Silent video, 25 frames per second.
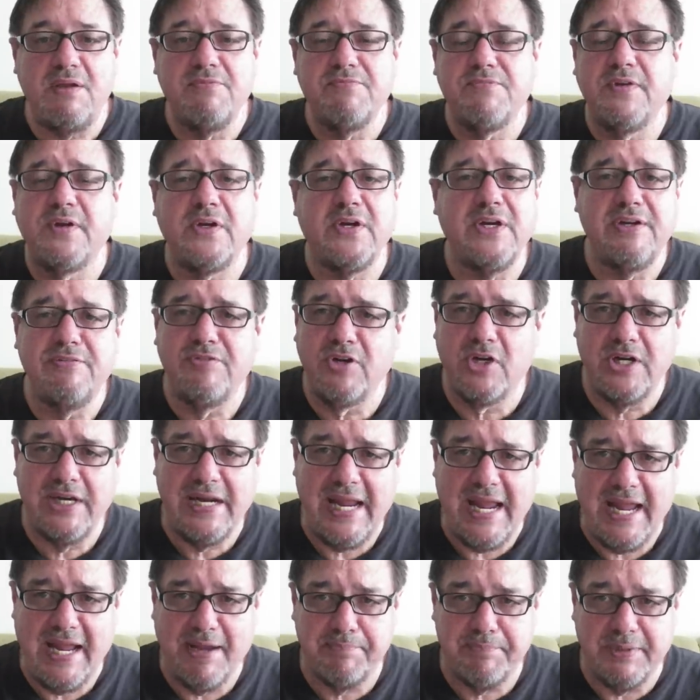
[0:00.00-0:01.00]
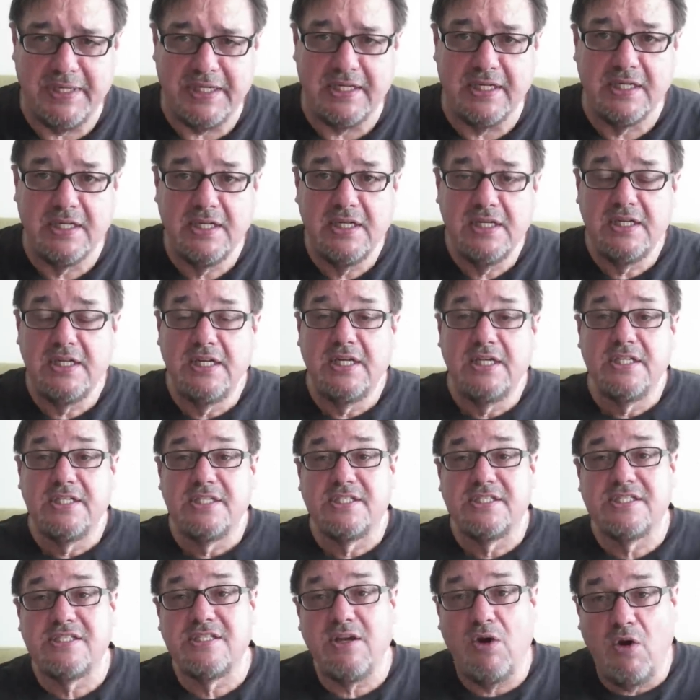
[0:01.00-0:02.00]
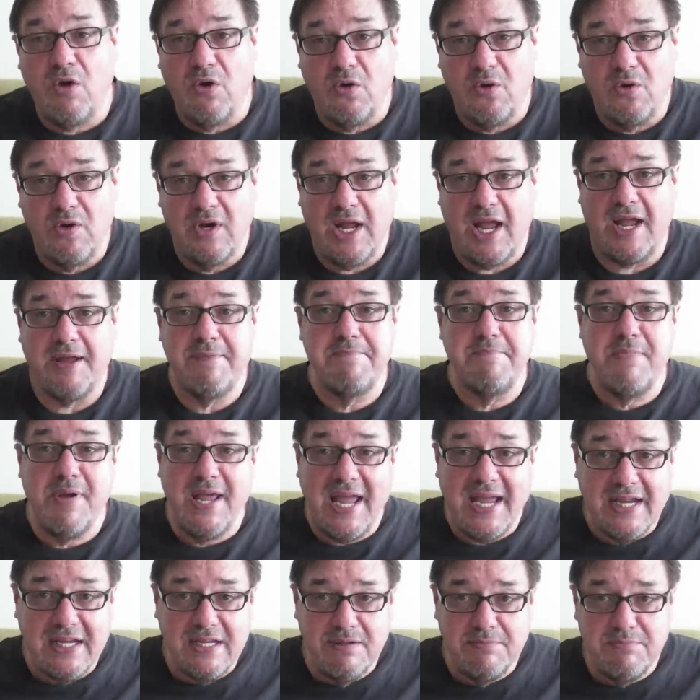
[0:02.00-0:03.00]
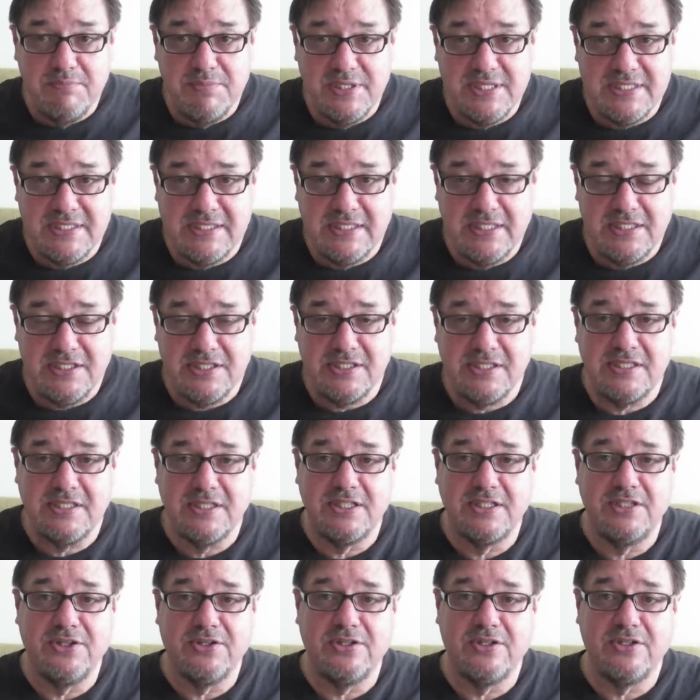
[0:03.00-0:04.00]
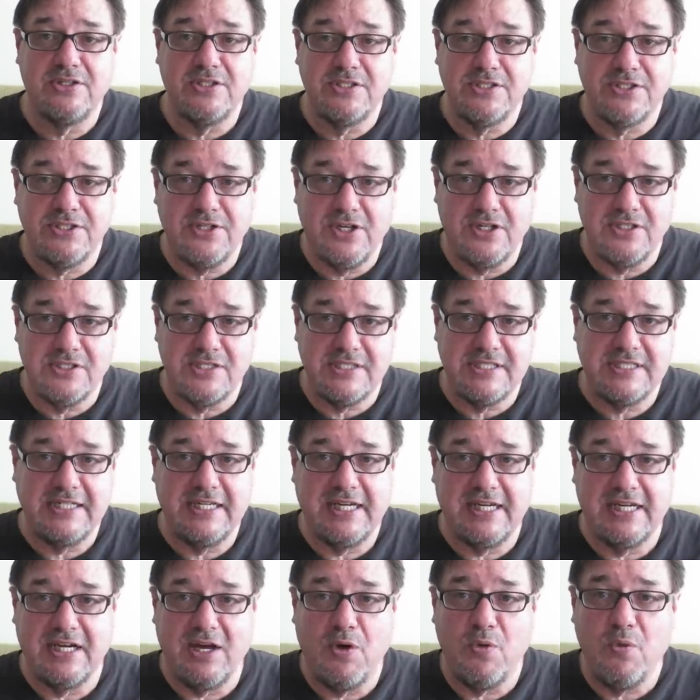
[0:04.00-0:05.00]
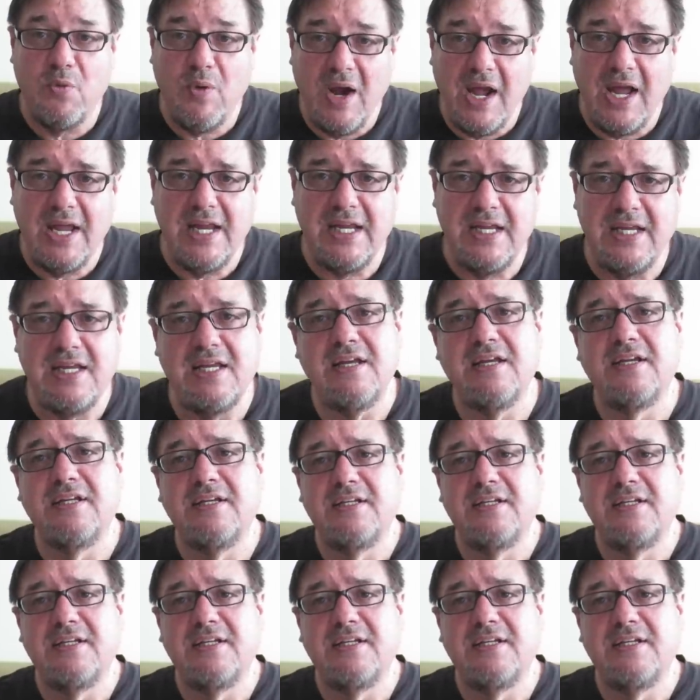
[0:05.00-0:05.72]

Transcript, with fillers: Very, very happy. So I'm back in business. You're going to start seeing. Now why,